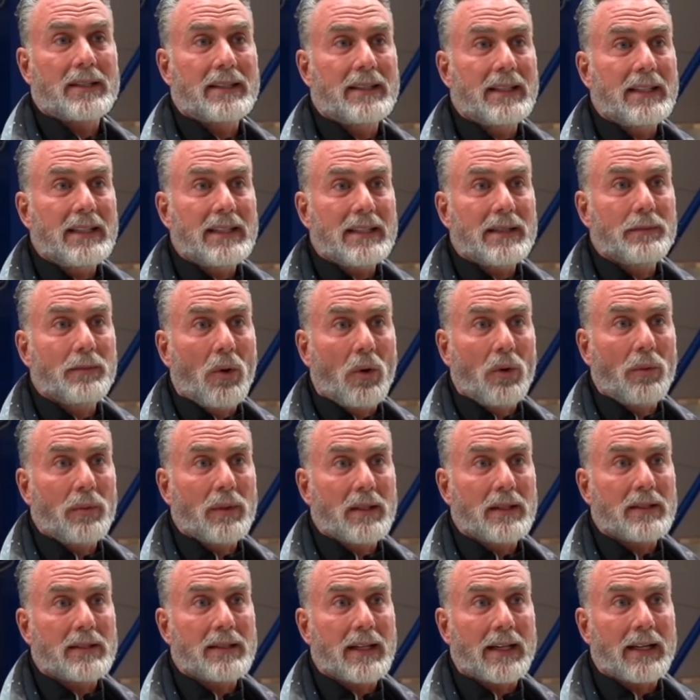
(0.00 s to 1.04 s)
these
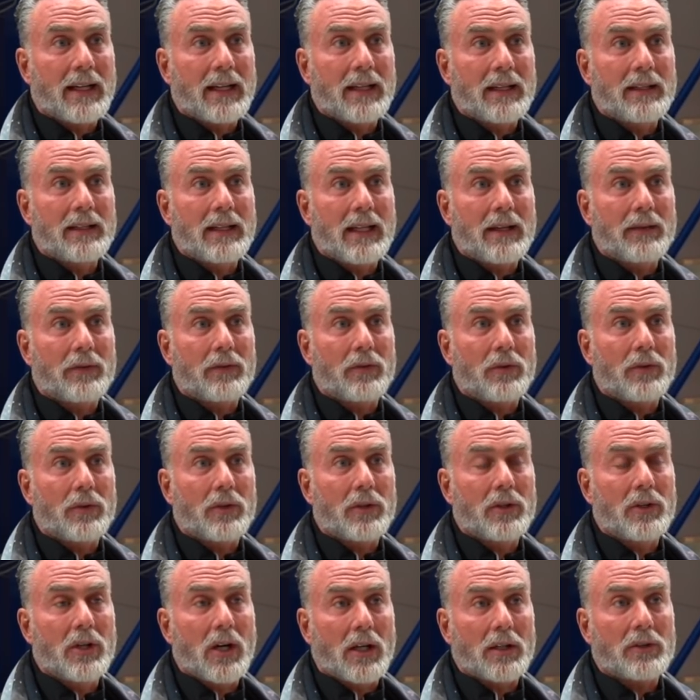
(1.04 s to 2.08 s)
moments that I never
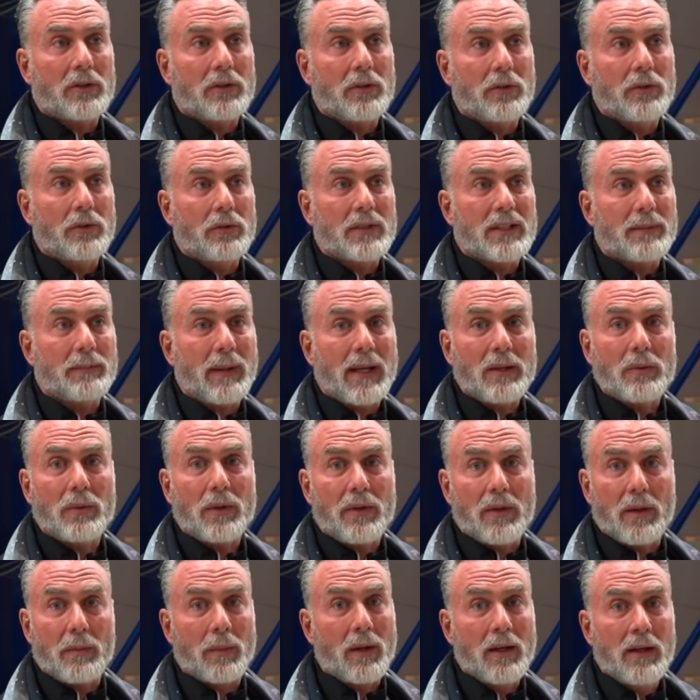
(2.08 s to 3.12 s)
got to spend with
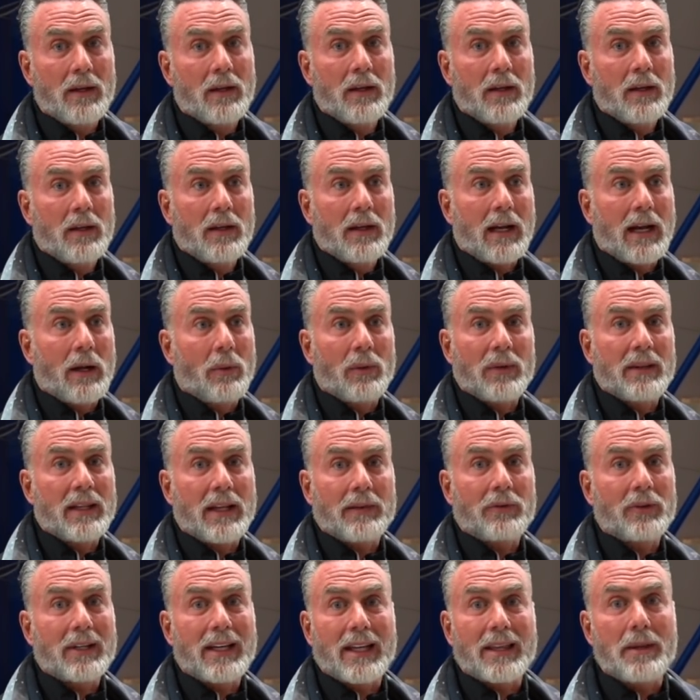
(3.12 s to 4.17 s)
them, I will
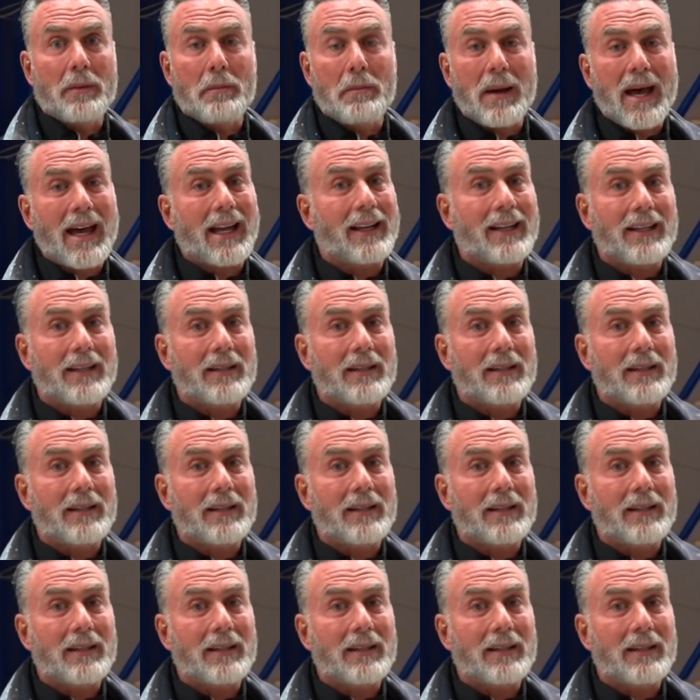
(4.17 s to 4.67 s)
never get them back.